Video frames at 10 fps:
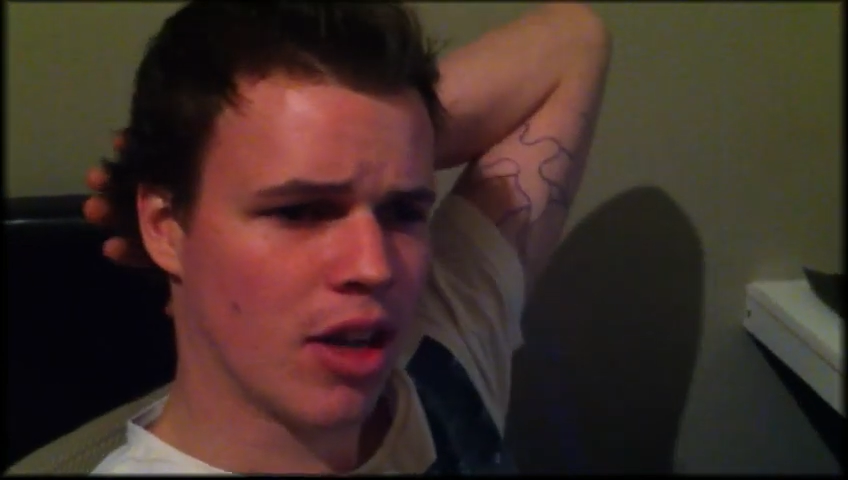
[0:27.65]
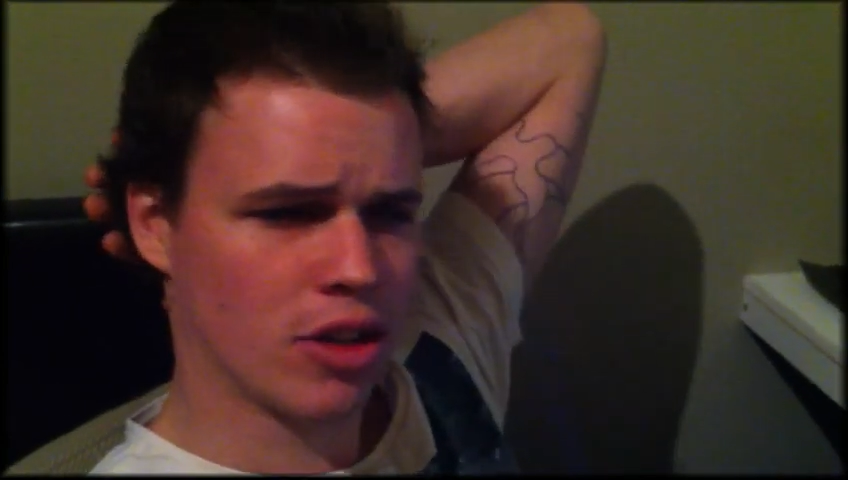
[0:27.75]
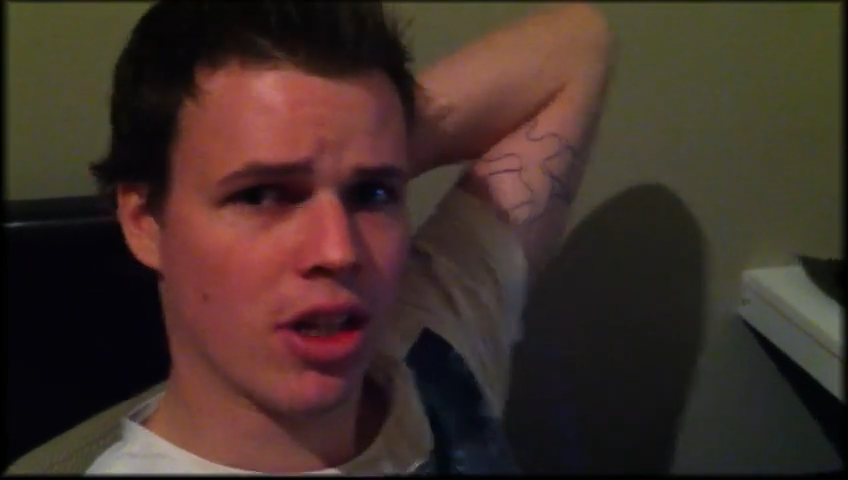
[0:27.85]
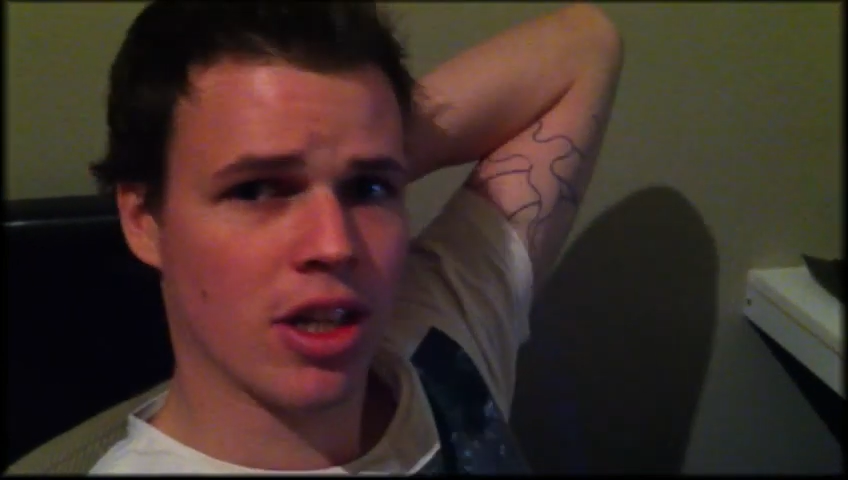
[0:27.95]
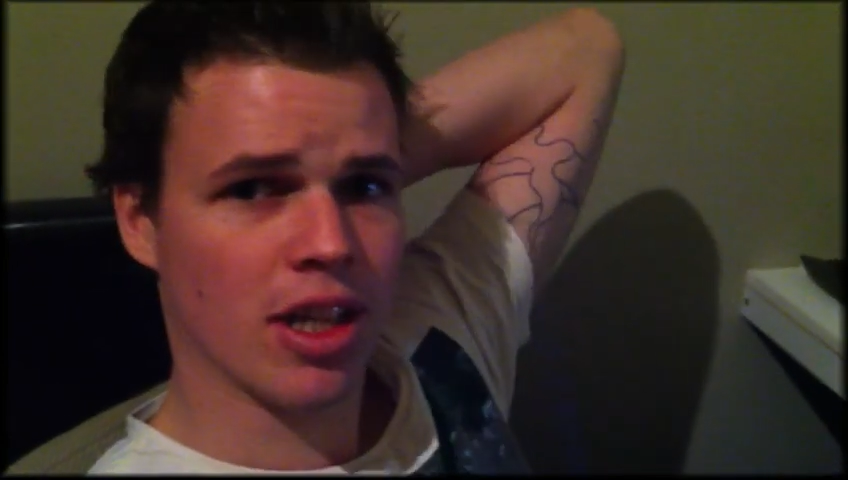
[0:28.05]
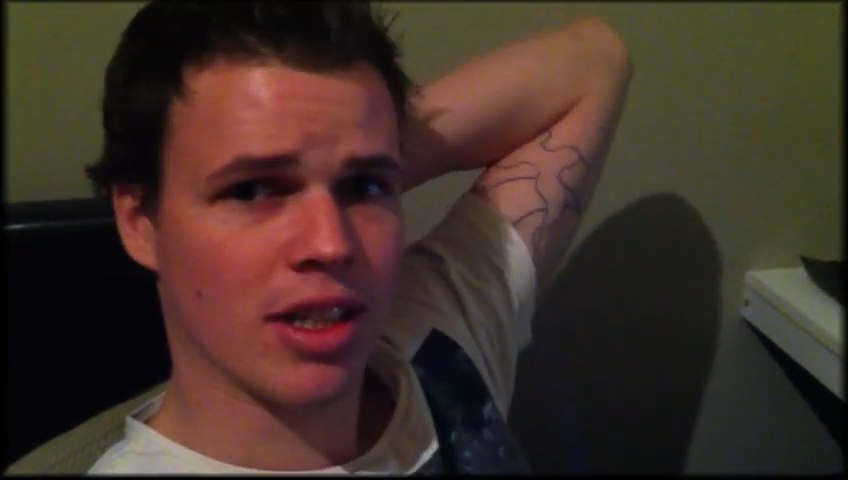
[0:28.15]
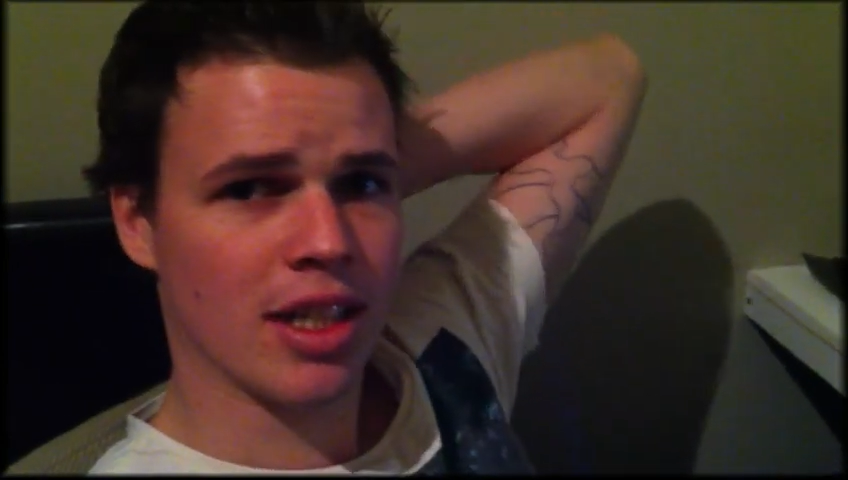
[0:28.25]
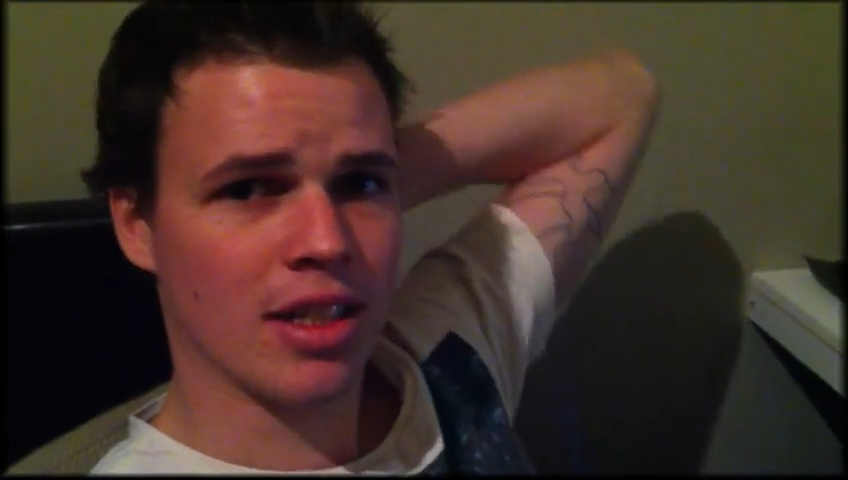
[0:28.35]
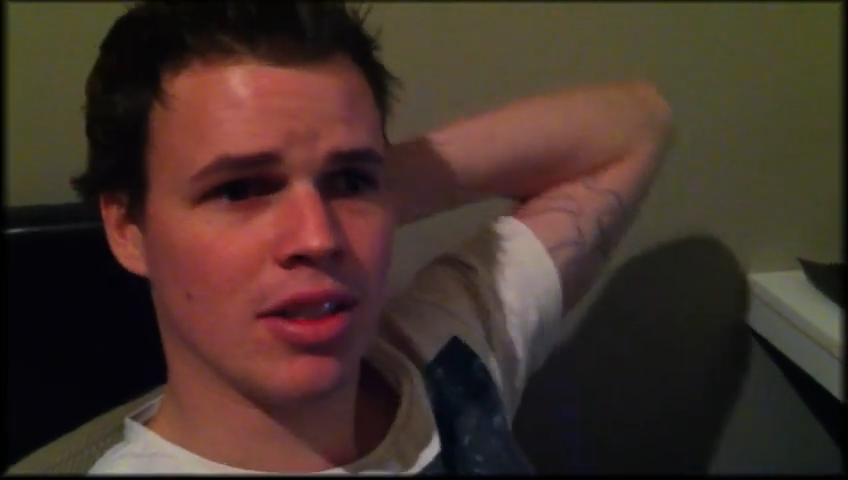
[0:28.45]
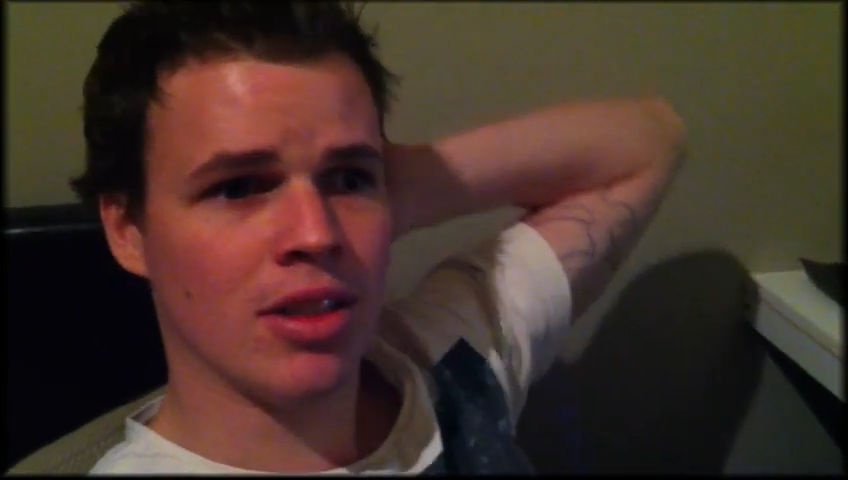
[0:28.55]
I'll show you guys
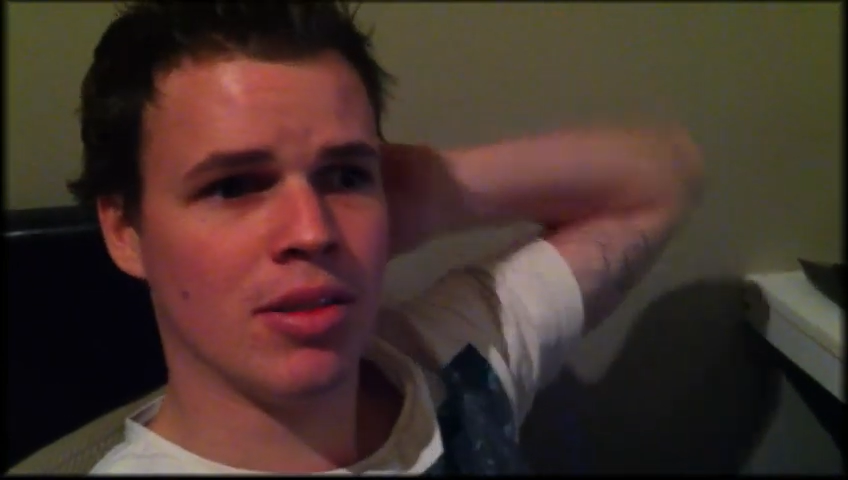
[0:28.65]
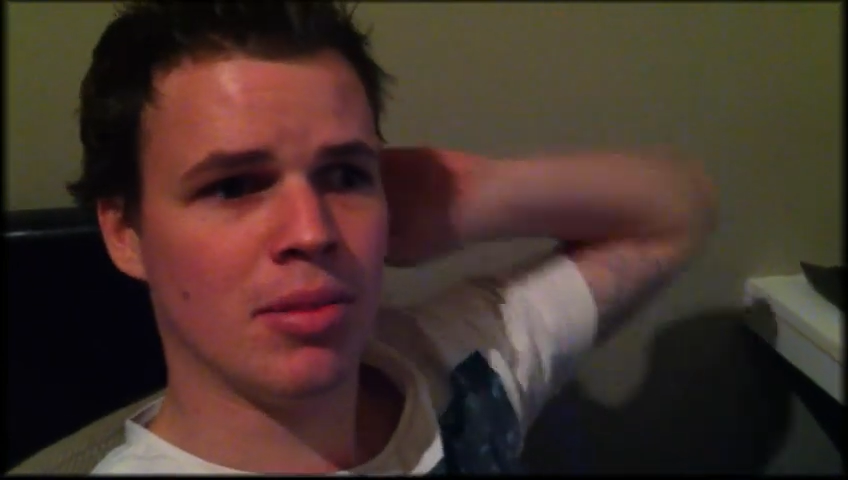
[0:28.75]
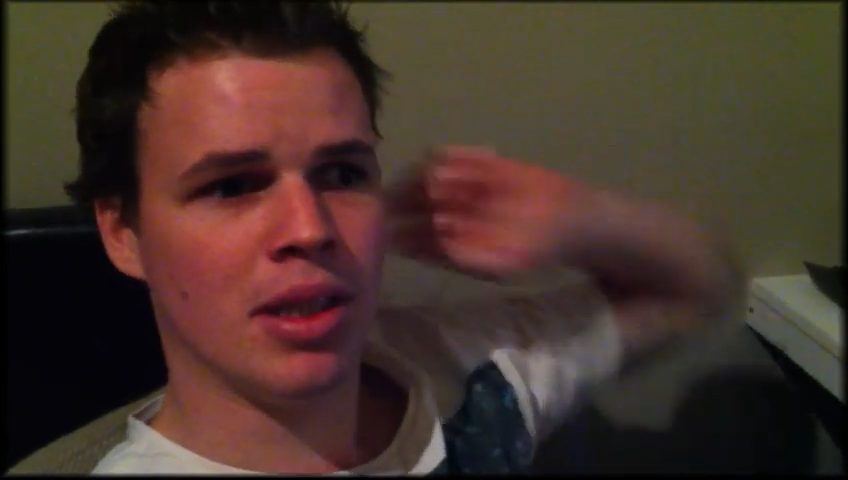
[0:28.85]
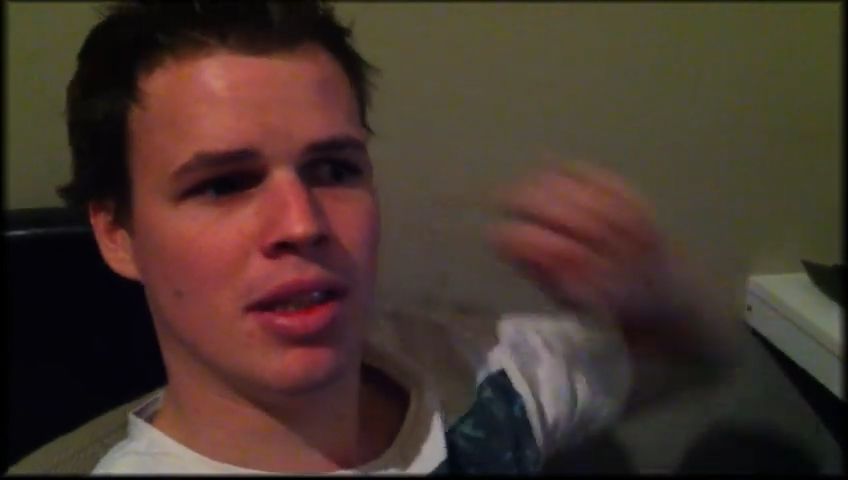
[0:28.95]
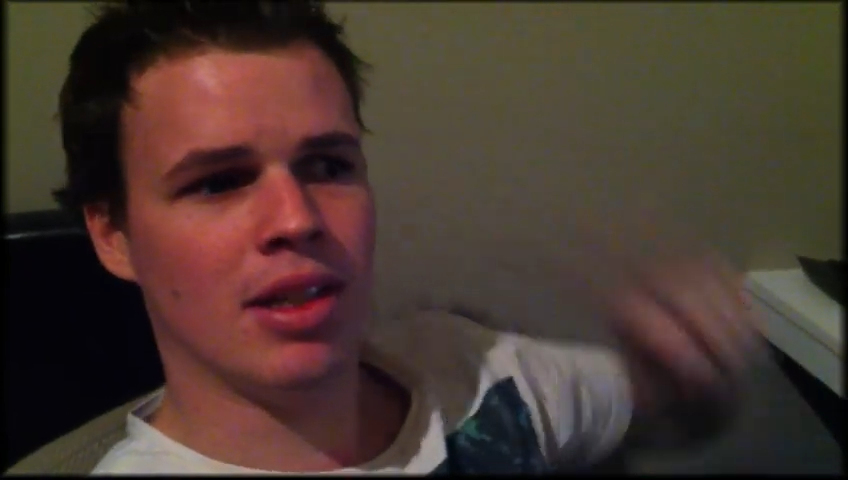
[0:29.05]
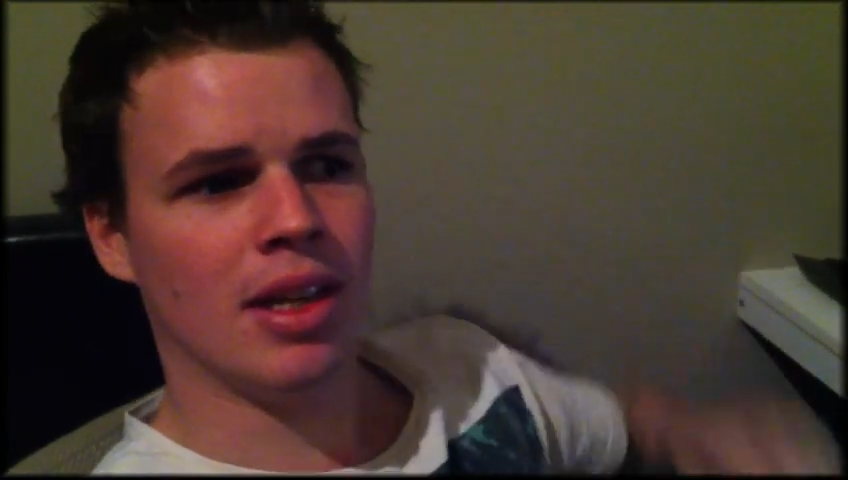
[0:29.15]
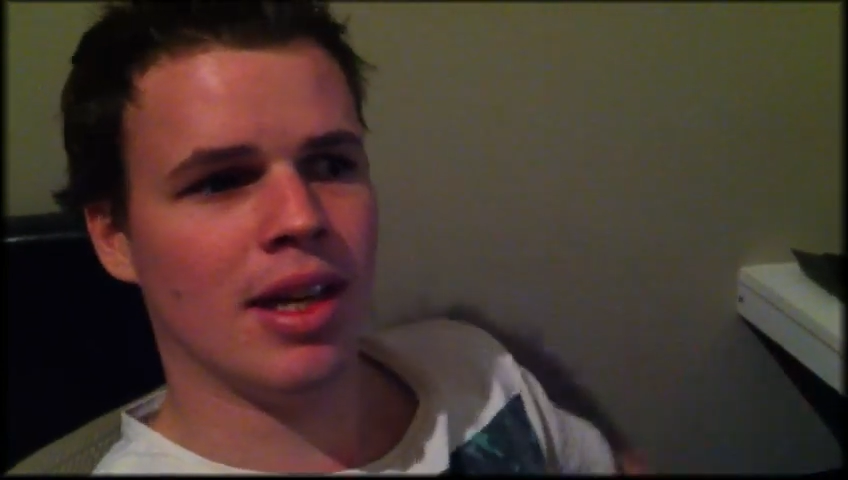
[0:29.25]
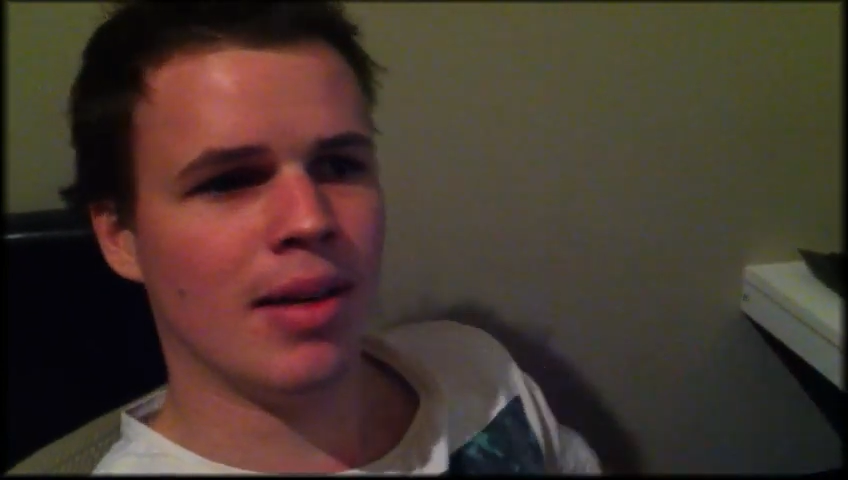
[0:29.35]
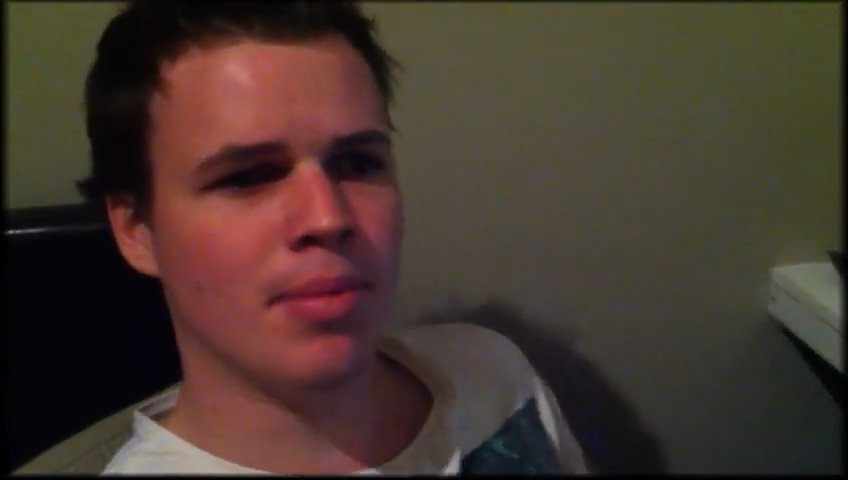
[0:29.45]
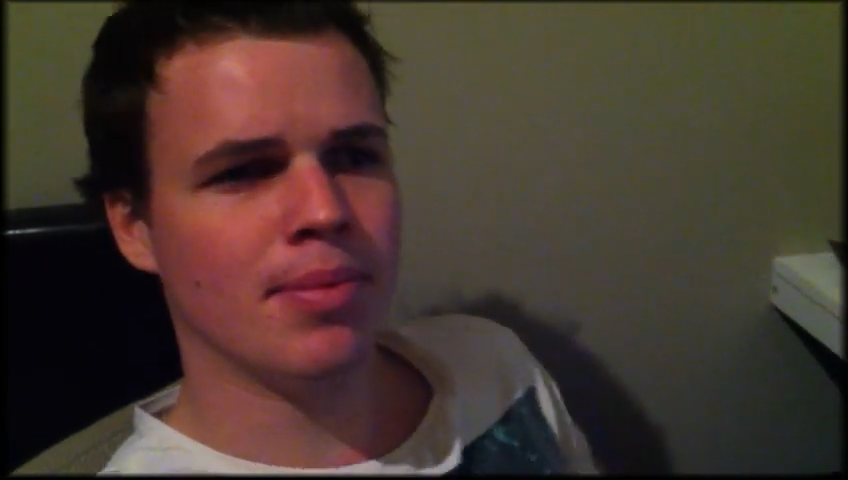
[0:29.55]
that soon, but